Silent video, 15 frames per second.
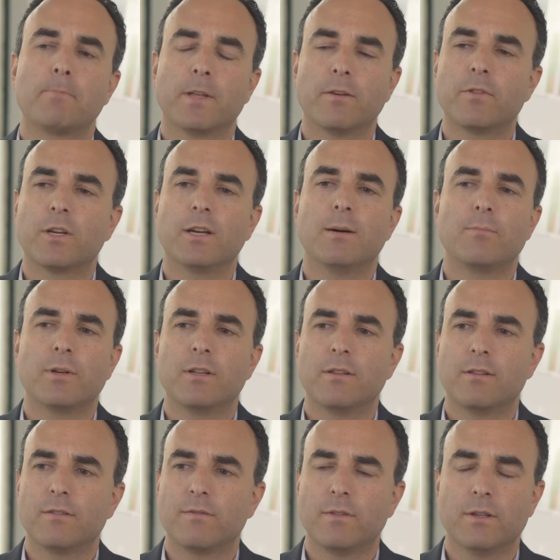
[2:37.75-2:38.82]
of the company,
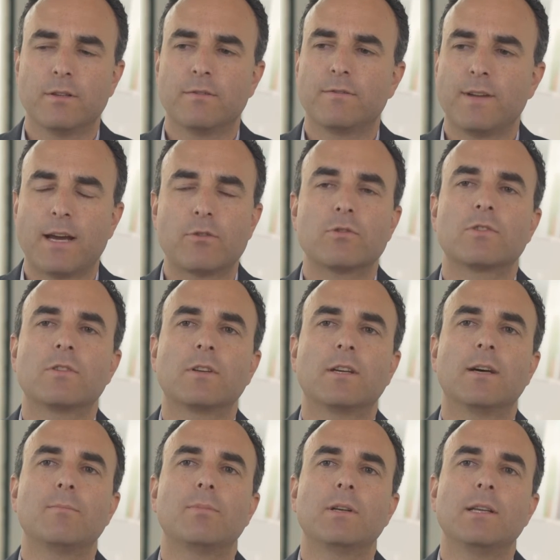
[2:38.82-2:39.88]
the founders of the
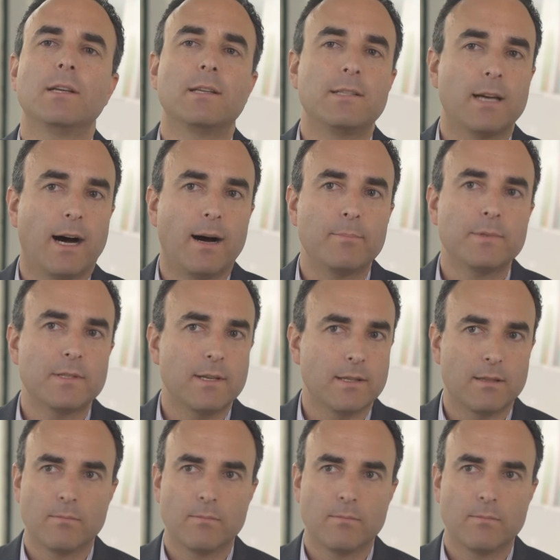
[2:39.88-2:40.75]
company, adopt